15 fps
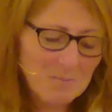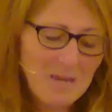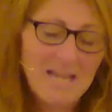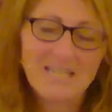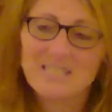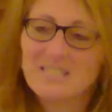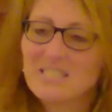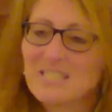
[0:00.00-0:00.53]

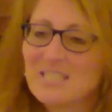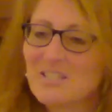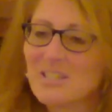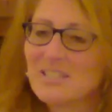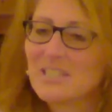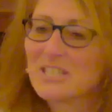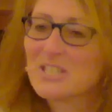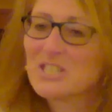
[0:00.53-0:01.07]
magazine
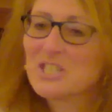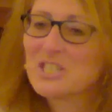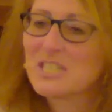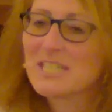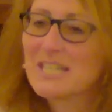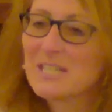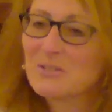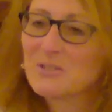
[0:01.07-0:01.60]
on the kitchen
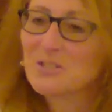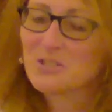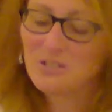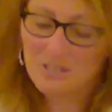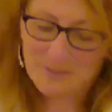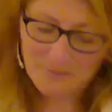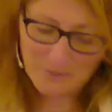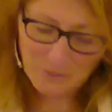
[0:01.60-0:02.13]

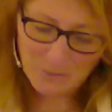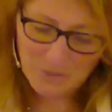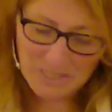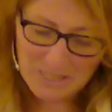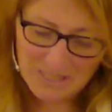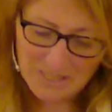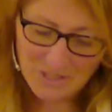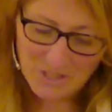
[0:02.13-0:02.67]
counter a
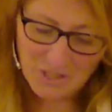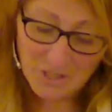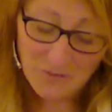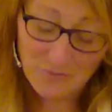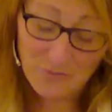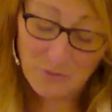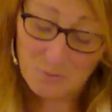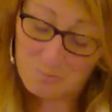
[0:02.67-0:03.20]

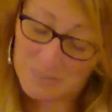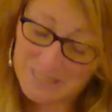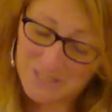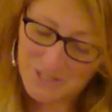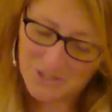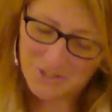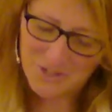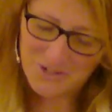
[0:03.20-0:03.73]
few
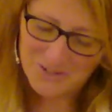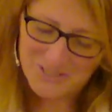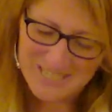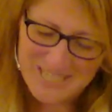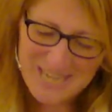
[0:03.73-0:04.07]
months ago,